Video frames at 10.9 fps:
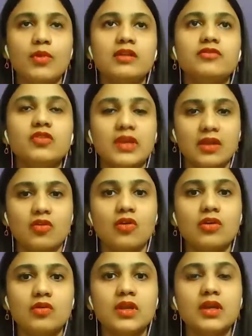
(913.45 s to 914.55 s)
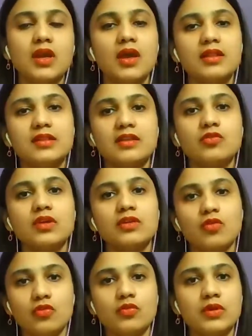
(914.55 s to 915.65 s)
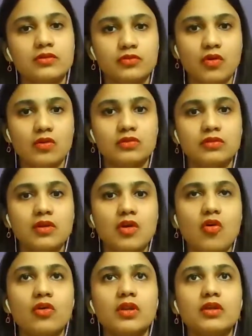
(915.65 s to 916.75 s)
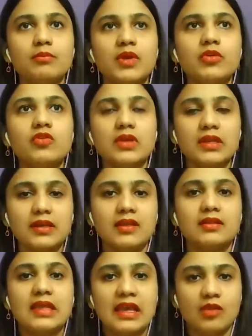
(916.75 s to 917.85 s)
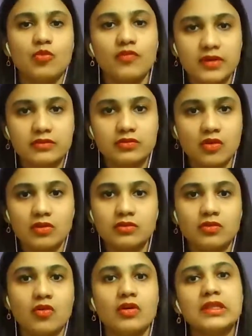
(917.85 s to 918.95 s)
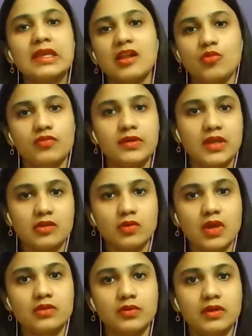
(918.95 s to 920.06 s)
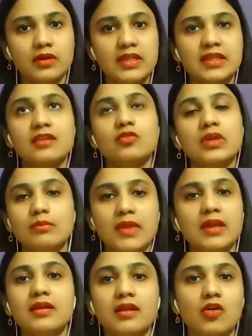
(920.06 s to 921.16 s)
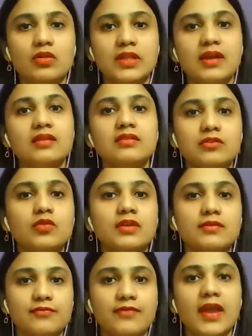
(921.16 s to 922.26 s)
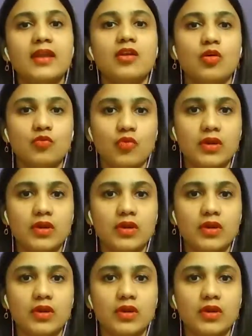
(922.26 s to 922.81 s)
But if you cannot do it, then you can go to an astrologer, or maybe you can take the help of an astrologer or the help of a tarot card reader, and then you can meditate on that, and then you can find out